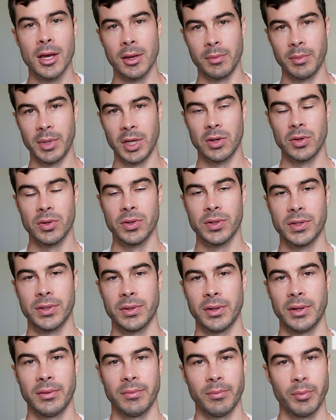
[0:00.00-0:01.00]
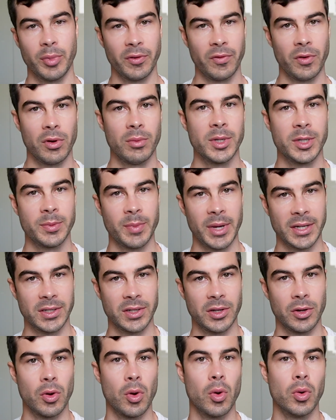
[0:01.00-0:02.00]
because Performance Max
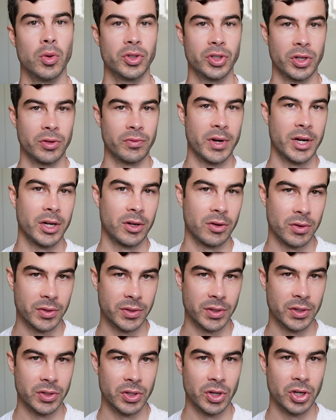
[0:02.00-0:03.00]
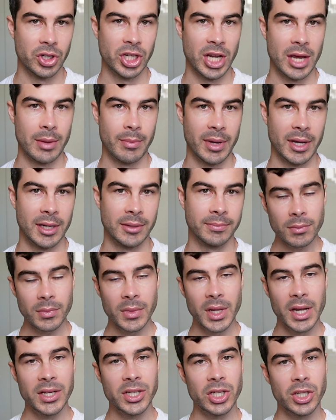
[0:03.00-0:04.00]
can also run across the search campaign.
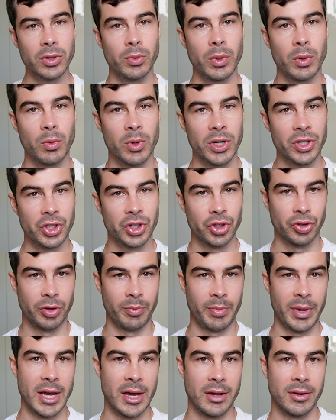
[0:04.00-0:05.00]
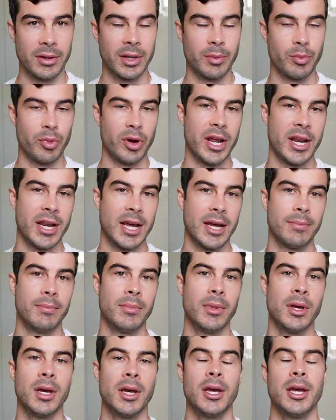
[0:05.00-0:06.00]
And so we want to strip out the brand name.
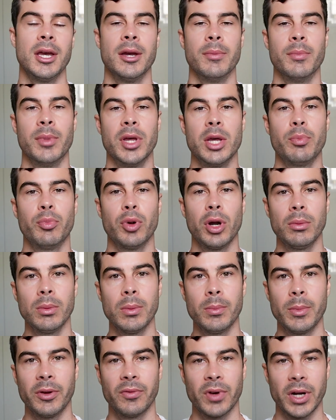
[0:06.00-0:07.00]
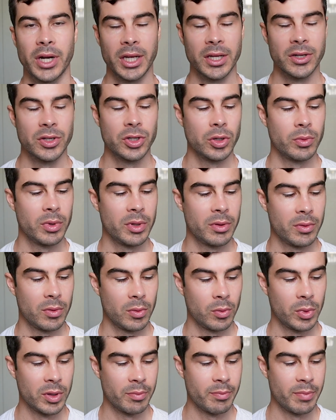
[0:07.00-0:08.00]
But the problem we're running into
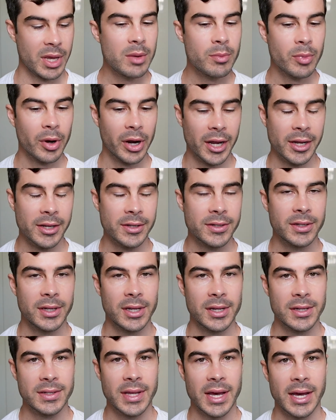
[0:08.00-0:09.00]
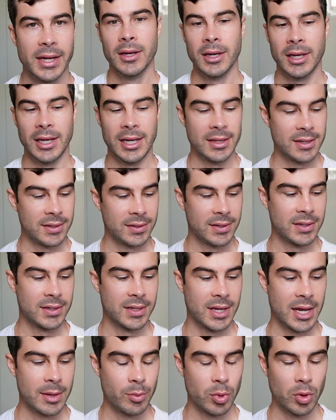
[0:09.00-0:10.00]
with big brands is that in this
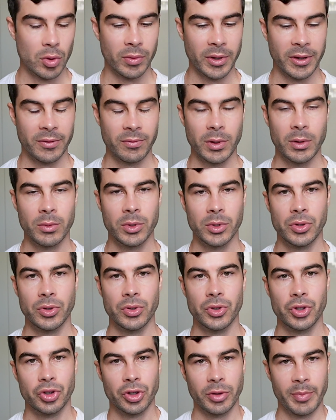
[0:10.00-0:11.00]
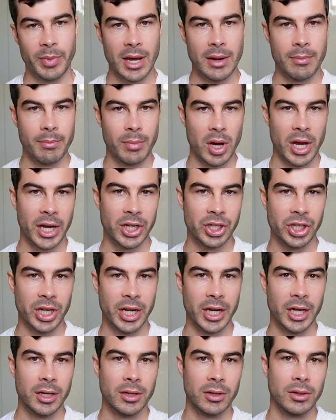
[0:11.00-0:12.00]
example, if we were to strip out Bike
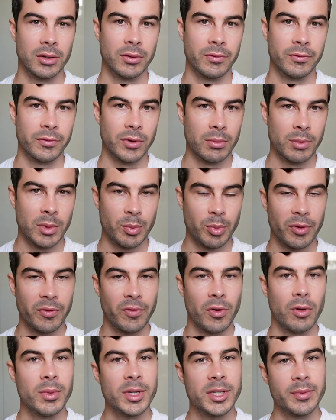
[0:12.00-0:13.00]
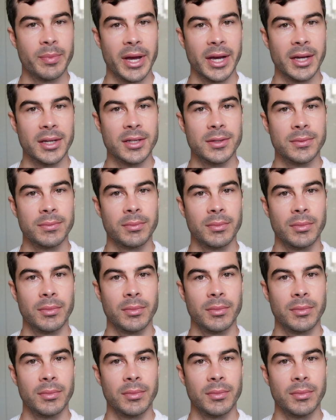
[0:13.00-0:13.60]
Shack from the Performance Max